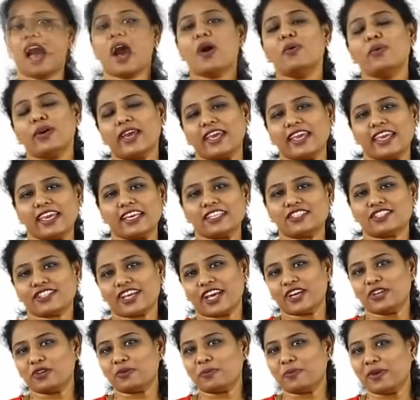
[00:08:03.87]
How
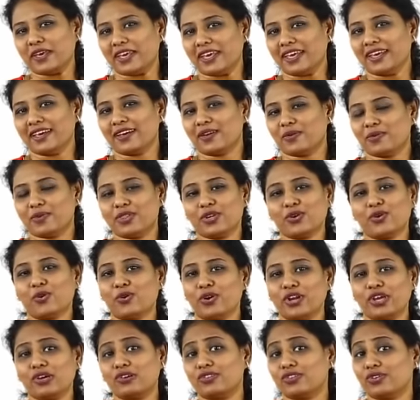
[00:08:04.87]
engaged can you be with a
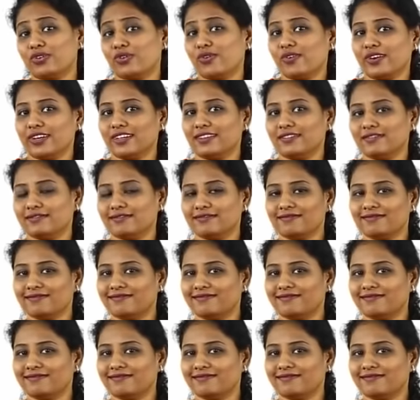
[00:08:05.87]
hoarding on the road?